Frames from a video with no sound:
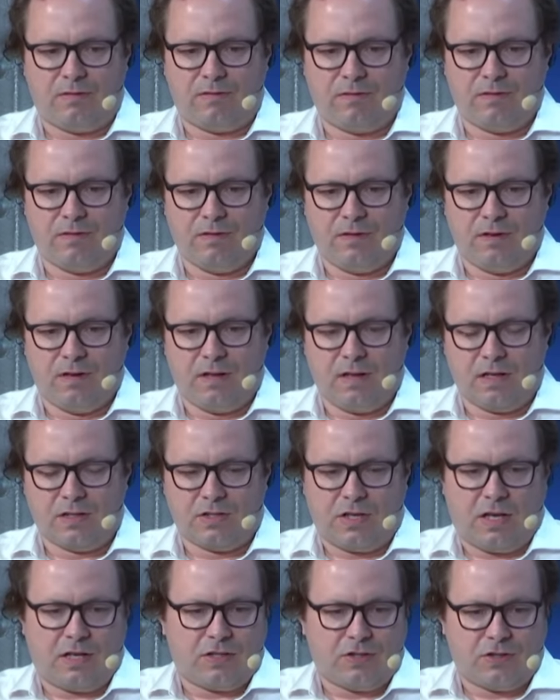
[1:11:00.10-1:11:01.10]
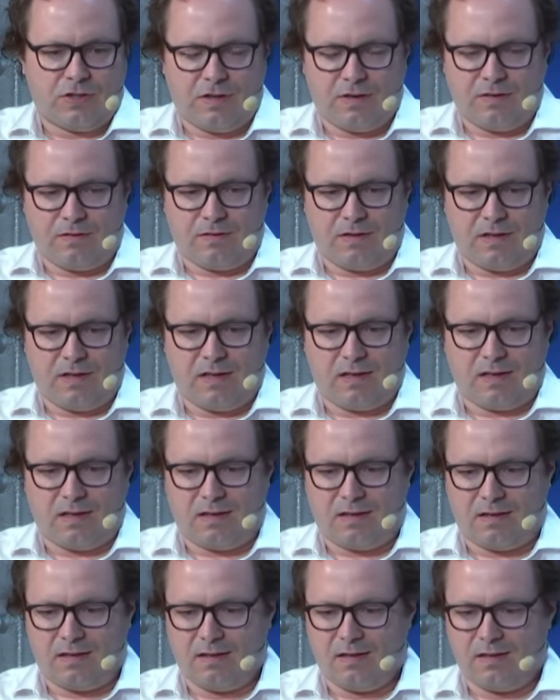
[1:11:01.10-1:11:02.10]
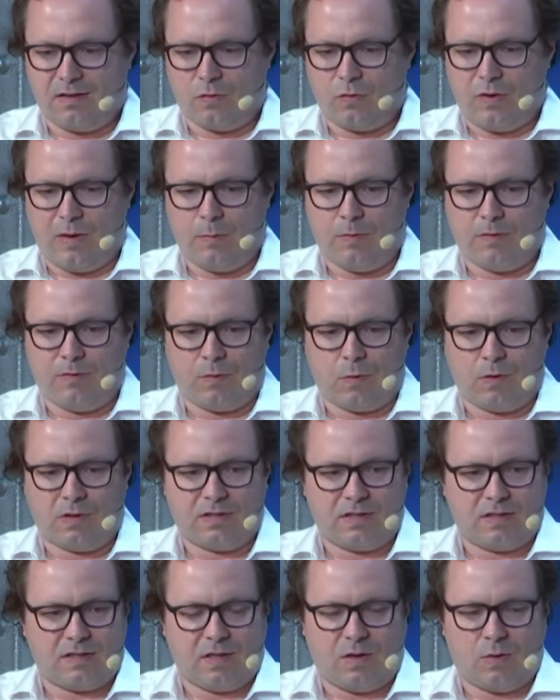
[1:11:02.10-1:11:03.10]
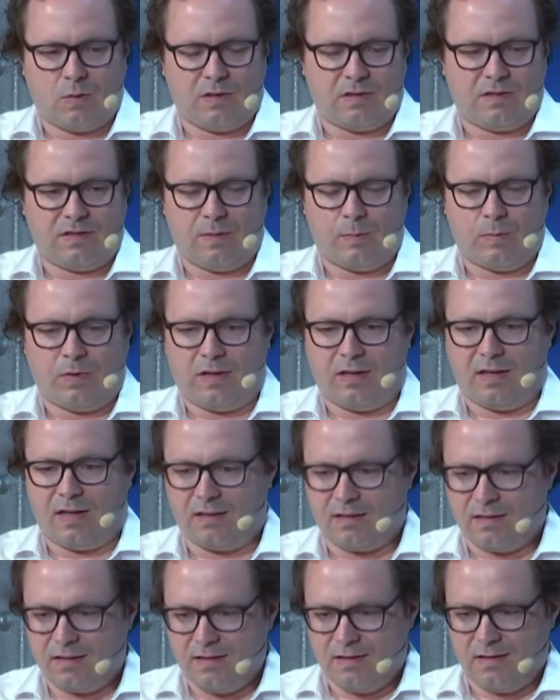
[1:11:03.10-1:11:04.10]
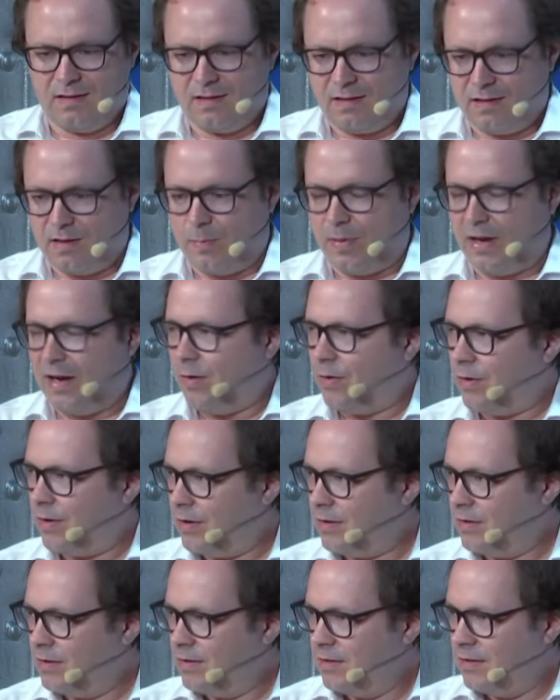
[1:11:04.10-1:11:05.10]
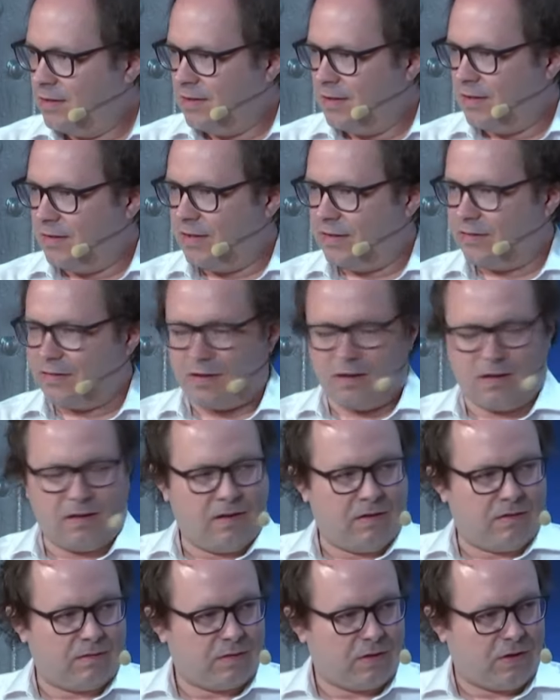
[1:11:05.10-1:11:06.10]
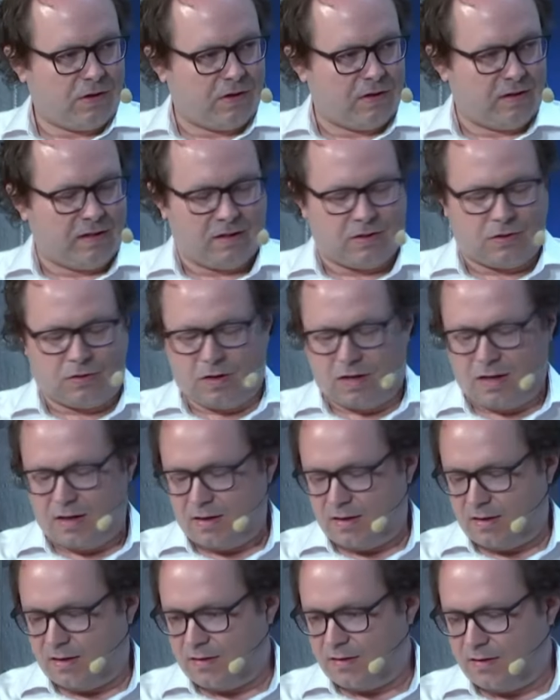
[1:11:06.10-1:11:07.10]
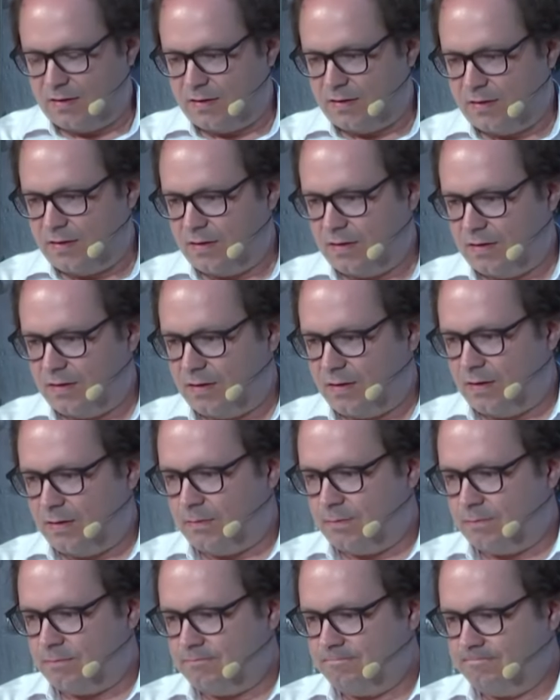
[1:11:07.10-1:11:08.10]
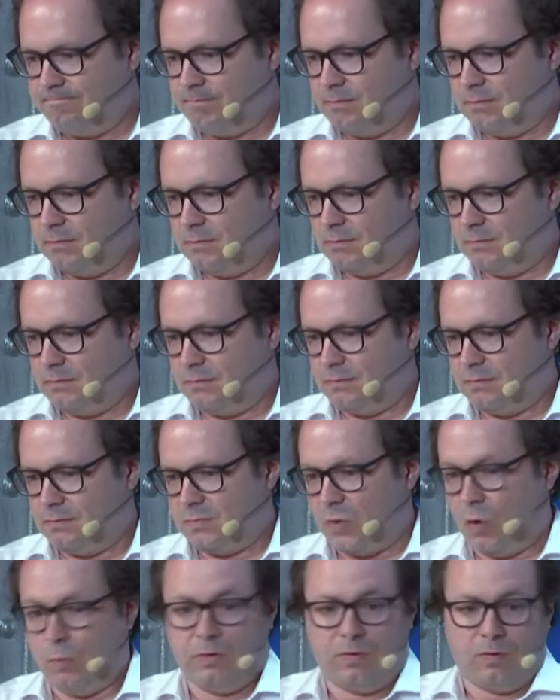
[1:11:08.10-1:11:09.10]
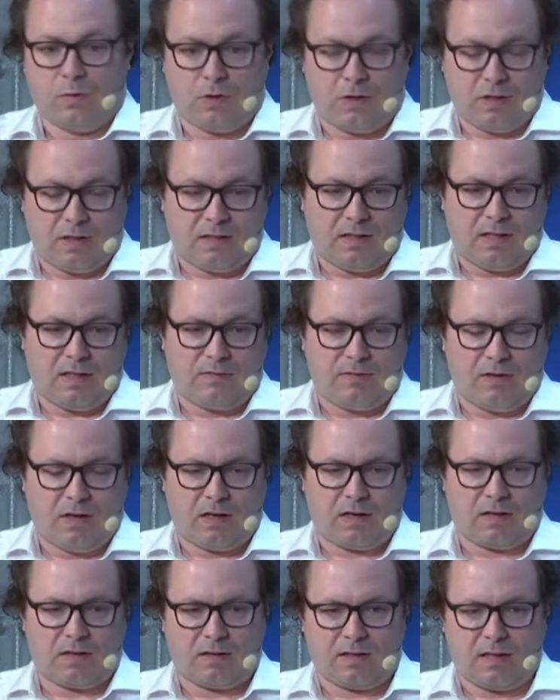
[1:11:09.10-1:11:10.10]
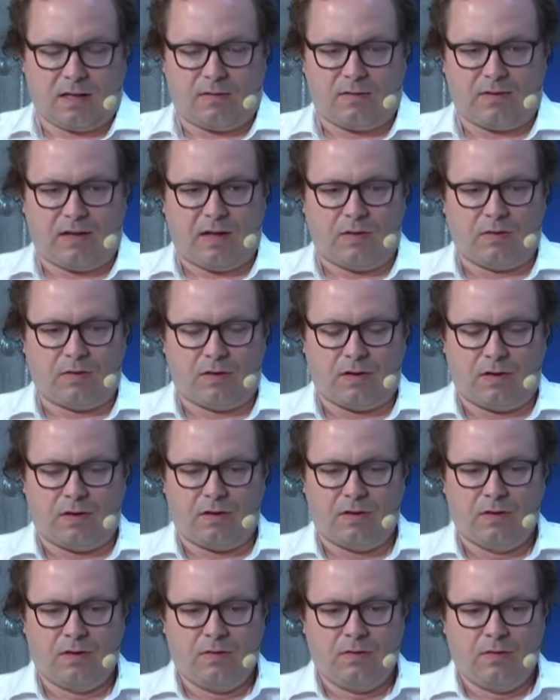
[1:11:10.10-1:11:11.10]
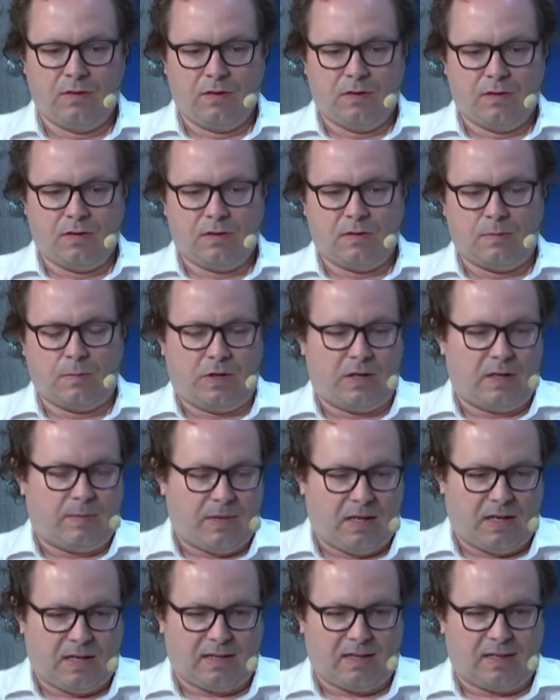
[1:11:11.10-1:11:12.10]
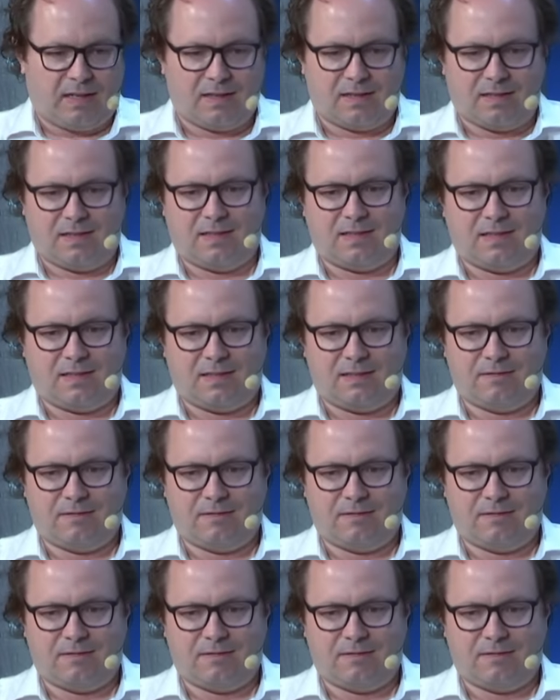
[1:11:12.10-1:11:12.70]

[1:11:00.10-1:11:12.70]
of the rebel force is always something that the power that's, you know, currently enshrined is hopes for, and if not, kind of counts on. But I mean, I think